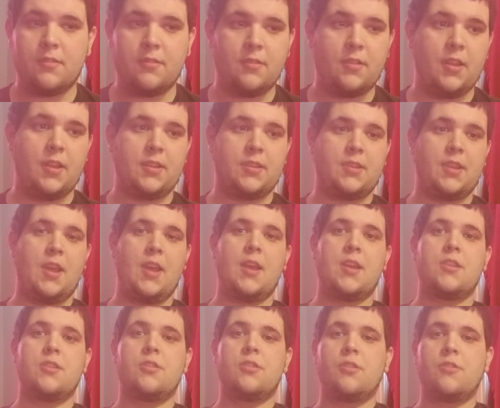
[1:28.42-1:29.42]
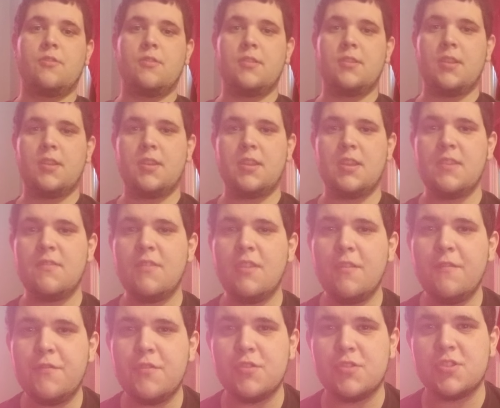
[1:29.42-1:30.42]
like that, you know. And then
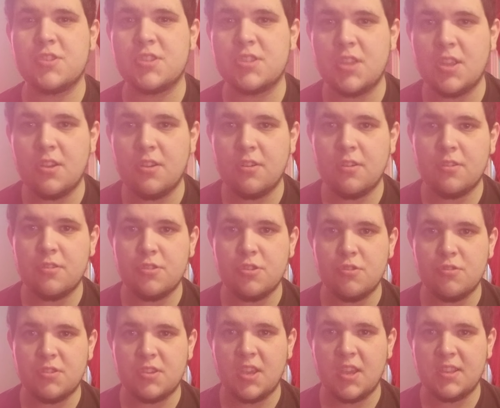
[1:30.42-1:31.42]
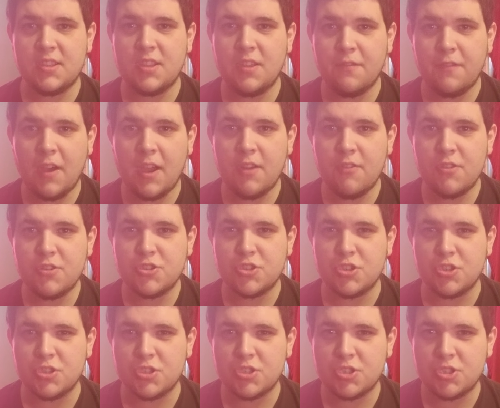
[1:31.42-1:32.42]
even if you still you get the
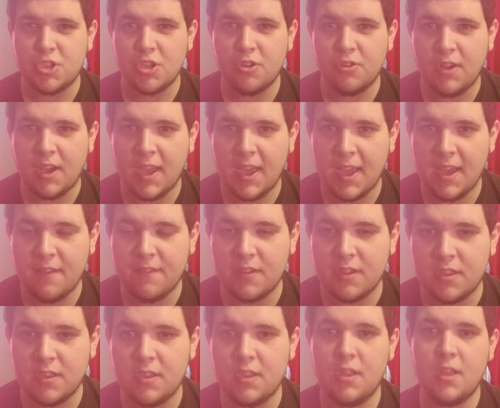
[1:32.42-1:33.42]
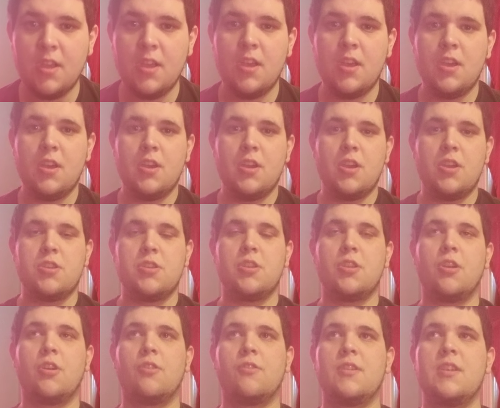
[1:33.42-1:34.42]
virus, you still have it. You
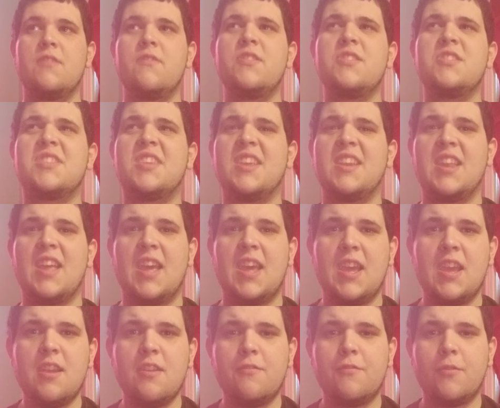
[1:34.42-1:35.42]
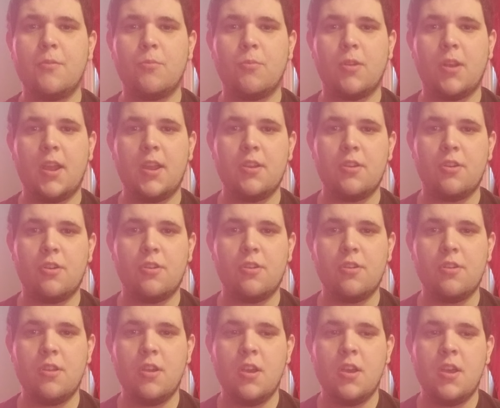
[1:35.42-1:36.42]
know, even today from what I
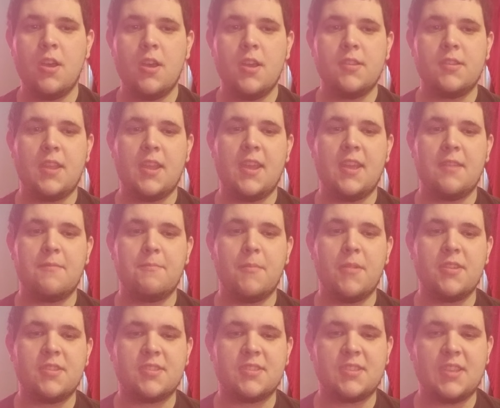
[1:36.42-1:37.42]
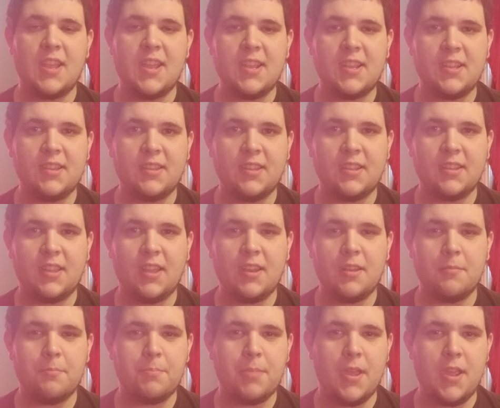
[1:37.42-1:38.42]
heard, they mistakenly let
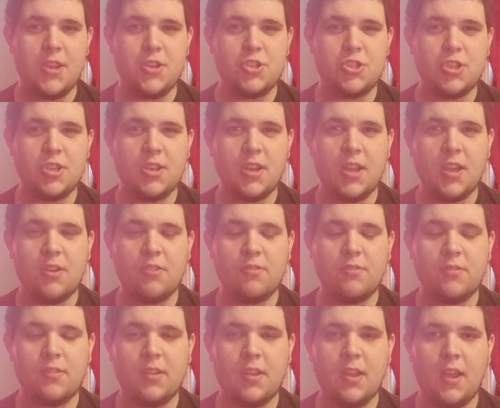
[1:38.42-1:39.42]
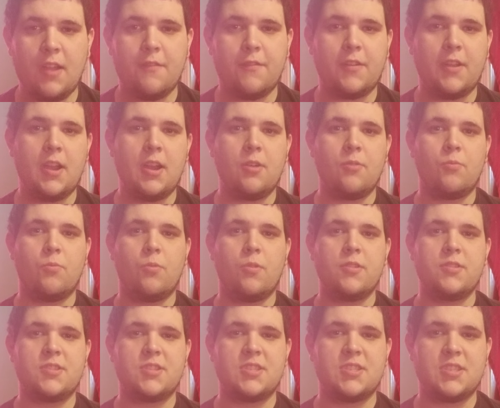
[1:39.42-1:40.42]
a patient out. I forgot
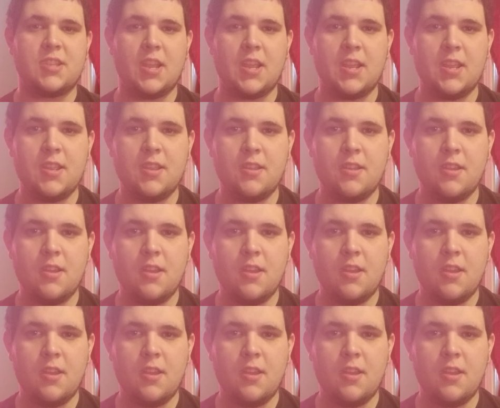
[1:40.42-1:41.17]
what state